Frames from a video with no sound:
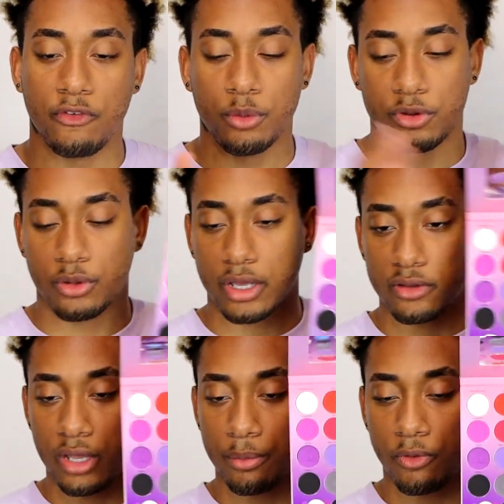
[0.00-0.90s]
If you want to do like
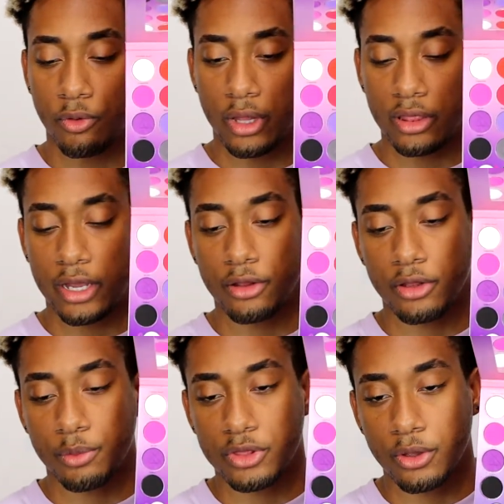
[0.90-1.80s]
a type of cool like liner
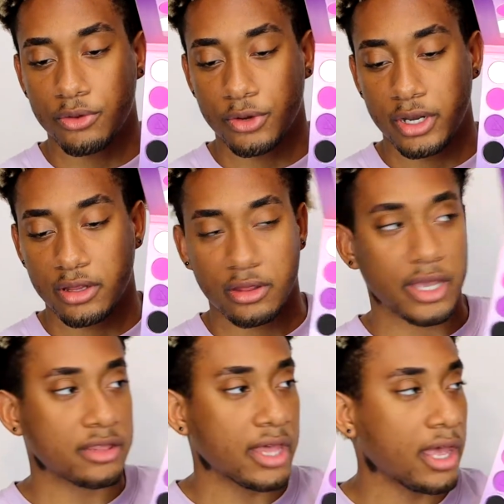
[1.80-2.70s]
look with those or anything
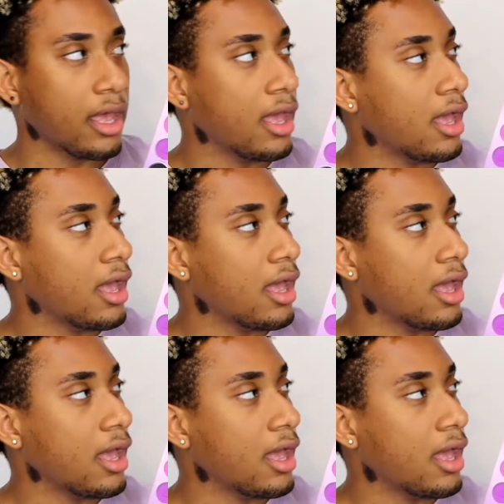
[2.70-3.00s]
like that.